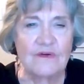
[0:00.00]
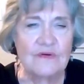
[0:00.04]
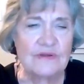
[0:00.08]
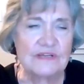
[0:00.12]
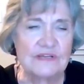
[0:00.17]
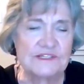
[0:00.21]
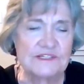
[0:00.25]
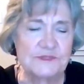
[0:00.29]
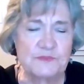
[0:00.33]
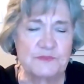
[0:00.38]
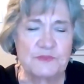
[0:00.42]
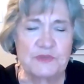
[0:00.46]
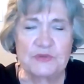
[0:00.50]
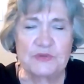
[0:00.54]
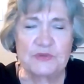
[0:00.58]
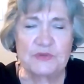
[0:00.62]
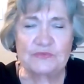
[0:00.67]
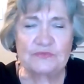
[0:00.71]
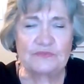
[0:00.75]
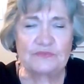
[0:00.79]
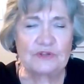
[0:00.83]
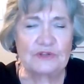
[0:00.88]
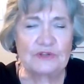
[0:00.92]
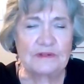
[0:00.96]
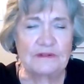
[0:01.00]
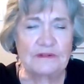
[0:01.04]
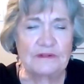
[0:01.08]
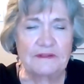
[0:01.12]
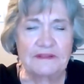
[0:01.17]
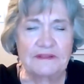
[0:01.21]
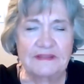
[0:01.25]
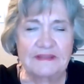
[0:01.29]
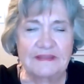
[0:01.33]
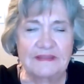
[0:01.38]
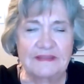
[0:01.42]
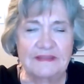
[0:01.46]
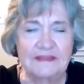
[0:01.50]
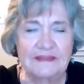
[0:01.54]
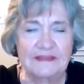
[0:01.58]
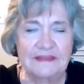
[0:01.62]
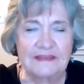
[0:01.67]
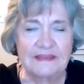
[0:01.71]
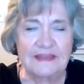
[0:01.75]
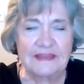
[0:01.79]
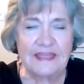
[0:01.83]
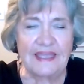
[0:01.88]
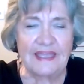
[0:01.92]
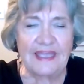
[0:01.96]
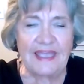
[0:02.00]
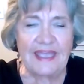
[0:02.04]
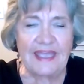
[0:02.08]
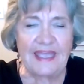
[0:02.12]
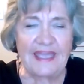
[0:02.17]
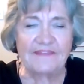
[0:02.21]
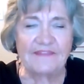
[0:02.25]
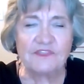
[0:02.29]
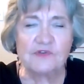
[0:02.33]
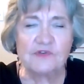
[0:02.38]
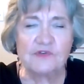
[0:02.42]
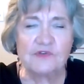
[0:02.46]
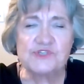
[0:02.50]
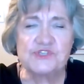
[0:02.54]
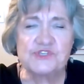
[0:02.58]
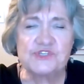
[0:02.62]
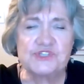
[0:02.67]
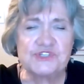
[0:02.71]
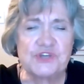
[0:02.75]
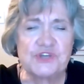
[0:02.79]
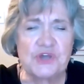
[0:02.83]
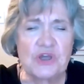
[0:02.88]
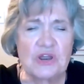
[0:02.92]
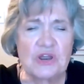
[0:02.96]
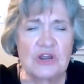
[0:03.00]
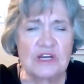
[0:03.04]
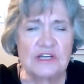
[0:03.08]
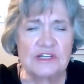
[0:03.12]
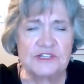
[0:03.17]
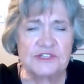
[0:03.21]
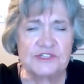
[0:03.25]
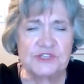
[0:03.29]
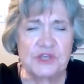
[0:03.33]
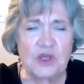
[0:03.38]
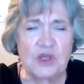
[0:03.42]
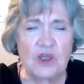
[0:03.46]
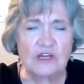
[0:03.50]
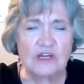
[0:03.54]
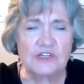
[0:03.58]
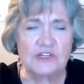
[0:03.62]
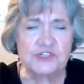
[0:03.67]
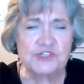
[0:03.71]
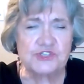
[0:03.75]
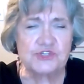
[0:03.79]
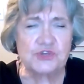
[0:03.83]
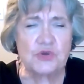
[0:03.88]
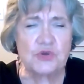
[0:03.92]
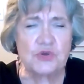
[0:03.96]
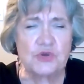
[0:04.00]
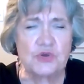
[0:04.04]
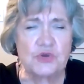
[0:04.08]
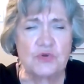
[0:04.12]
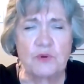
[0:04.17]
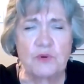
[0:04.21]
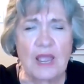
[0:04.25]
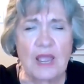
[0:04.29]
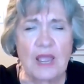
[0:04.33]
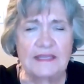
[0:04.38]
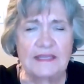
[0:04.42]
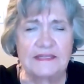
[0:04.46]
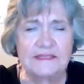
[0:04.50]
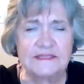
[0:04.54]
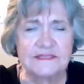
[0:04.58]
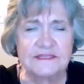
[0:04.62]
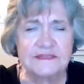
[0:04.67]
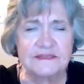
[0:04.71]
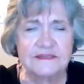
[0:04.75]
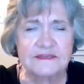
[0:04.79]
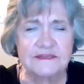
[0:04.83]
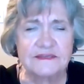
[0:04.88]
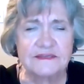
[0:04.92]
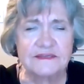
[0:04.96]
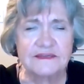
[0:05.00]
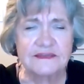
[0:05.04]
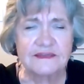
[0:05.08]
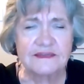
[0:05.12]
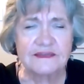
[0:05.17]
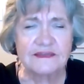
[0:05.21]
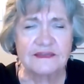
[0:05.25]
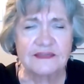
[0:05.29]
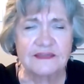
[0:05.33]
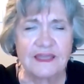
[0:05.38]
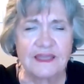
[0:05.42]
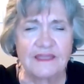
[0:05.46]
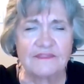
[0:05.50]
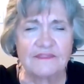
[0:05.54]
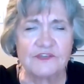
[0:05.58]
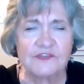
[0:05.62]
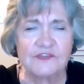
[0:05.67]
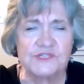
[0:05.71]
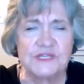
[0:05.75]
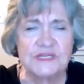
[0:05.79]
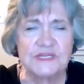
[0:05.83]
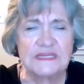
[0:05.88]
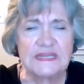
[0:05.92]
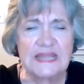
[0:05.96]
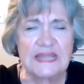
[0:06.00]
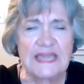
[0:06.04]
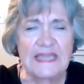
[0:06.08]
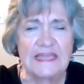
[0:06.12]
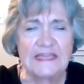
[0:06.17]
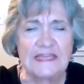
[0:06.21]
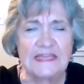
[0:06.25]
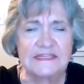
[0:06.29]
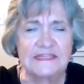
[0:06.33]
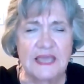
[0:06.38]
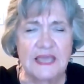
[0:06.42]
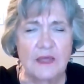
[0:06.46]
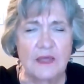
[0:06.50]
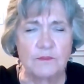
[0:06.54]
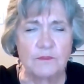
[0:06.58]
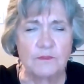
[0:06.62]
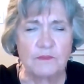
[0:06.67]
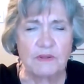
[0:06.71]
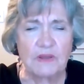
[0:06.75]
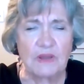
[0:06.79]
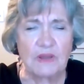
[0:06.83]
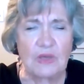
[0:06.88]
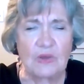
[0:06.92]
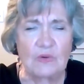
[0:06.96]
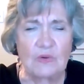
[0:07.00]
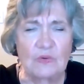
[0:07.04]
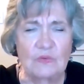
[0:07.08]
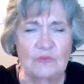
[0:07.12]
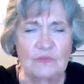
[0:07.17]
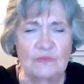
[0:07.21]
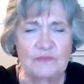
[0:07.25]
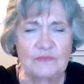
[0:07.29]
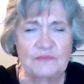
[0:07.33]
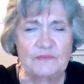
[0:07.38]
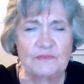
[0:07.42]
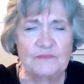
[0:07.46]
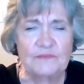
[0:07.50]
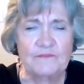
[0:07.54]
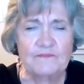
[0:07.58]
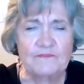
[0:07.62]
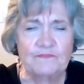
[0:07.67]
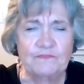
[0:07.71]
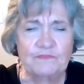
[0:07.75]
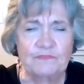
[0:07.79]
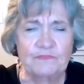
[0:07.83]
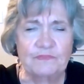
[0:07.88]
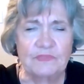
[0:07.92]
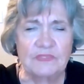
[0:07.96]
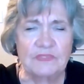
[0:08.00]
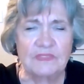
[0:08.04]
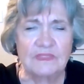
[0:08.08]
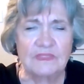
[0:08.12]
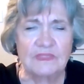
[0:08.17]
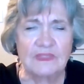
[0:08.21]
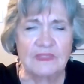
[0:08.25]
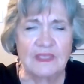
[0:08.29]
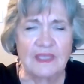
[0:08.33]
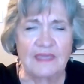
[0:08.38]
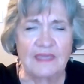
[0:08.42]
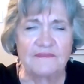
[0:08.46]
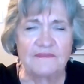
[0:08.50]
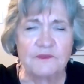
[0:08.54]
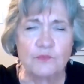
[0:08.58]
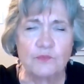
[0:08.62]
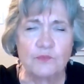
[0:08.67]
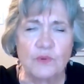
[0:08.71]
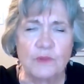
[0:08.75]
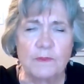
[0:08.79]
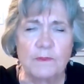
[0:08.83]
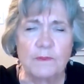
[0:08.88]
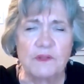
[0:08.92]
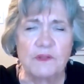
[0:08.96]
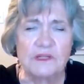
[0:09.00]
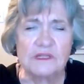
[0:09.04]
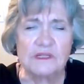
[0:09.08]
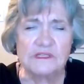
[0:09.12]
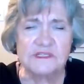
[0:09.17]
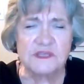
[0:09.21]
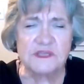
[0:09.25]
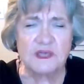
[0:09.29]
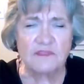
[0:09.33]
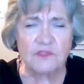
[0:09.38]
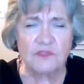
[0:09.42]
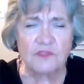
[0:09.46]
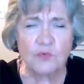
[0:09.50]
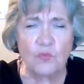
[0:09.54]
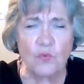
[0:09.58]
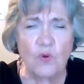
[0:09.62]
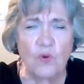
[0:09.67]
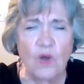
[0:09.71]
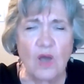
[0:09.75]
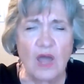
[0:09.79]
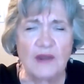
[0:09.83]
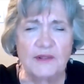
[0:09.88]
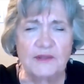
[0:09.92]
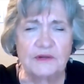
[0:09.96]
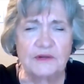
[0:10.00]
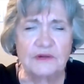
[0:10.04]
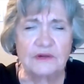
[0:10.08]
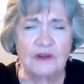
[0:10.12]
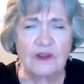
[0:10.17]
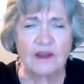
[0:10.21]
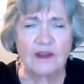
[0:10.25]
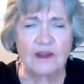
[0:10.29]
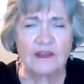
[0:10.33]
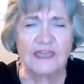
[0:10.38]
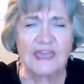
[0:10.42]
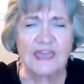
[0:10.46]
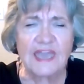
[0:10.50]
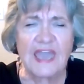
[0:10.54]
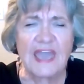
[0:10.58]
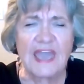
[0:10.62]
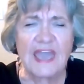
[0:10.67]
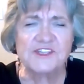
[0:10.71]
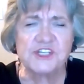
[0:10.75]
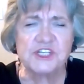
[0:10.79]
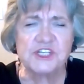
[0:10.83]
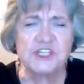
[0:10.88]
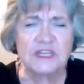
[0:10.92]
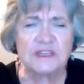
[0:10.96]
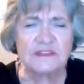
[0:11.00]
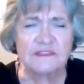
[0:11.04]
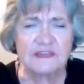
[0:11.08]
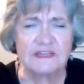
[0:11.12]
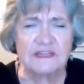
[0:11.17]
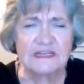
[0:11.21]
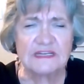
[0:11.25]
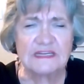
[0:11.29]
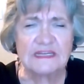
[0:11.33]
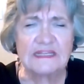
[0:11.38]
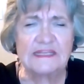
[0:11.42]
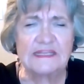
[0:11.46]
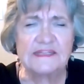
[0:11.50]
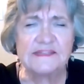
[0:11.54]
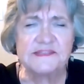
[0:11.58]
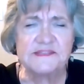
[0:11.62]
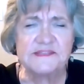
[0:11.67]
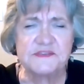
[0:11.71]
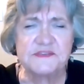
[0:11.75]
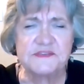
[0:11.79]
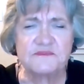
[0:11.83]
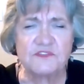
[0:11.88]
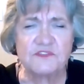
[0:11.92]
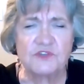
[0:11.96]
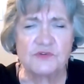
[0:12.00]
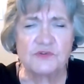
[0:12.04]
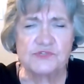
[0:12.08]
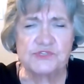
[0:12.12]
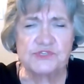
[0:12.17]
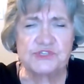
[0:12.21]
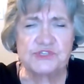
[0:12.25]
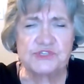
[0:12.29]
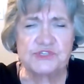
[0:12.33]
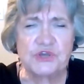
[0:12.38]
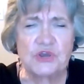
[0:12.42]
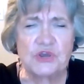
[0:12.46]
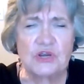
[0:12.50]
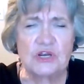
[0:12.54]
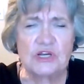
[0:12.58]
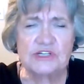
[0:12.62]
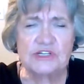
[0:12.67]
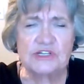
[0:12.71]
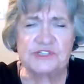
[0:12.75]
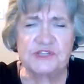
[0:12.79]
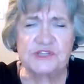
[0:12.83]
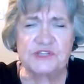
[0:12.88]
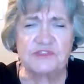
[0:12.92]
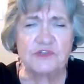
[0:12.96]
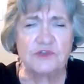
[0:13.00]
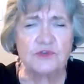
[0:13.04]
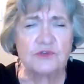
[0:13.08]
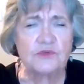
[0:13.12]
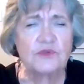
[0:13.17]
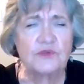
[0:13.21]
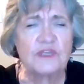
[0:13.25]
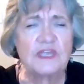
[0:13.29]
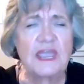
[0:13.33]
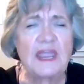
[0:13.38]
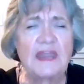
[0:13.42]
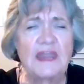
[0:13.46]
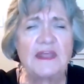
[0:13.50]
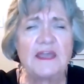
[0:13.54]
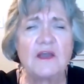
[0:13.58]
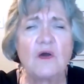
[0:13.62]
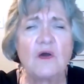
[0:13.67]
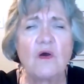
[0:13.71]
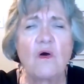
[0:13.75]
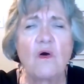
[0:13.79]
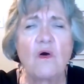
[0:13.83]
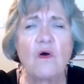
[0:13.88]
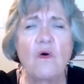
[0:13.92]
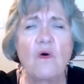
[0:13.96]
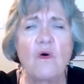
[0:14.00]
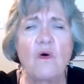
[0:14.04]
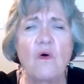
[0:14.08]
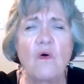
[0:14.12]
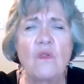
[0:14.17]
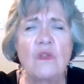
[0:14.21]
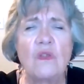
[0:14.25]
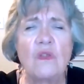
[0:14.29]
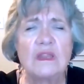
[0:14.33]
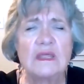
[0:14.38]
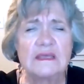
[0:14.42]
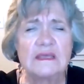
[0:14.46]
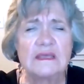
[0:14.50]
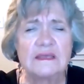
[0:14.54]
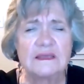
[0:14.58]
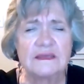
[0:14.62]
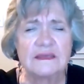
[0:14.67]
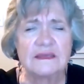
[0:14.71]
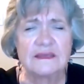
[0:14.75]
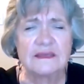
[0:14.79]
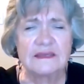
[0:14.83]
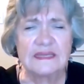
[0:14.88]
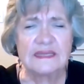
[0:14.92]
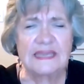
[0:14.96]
Oh, it's beautiful. And those stars are so bright. And there's a lake down below. And the ripples on the water are catching the glints of those stars, and they're creating a whole